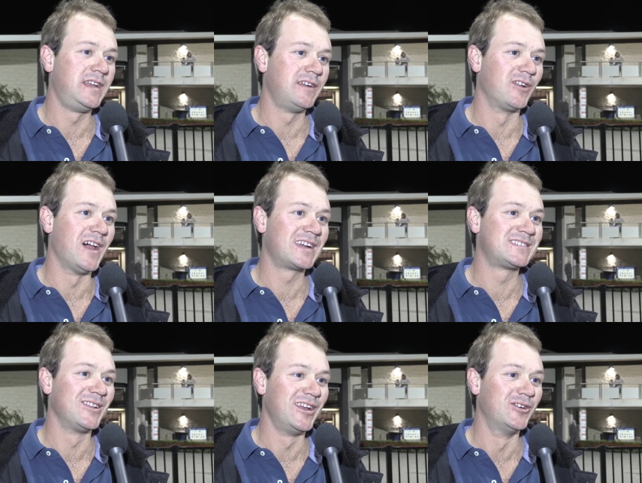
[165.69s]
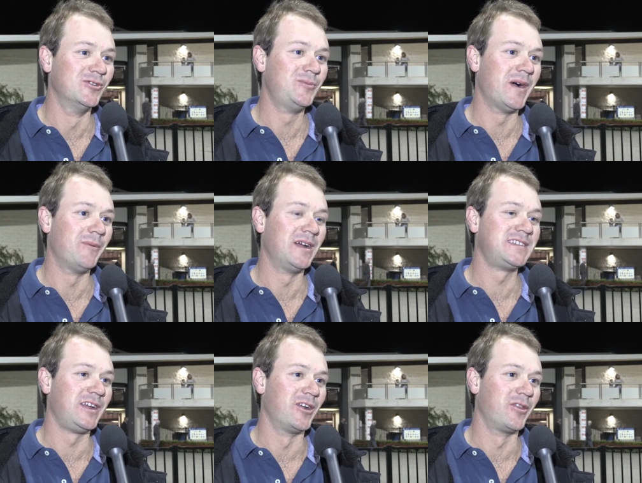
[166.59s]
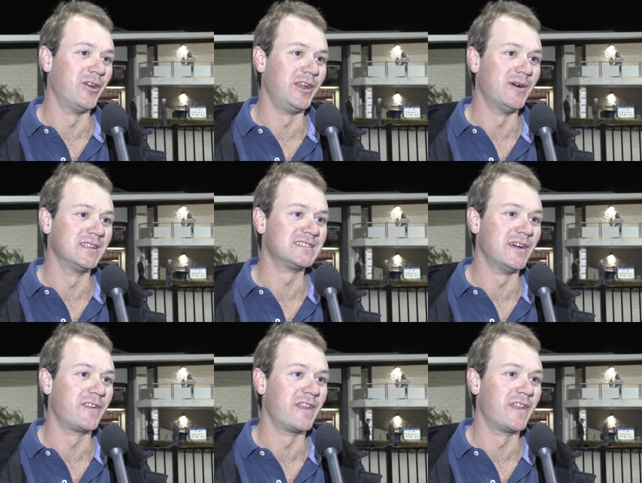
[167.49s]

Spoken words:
He did relax a little, but once he got a 31.7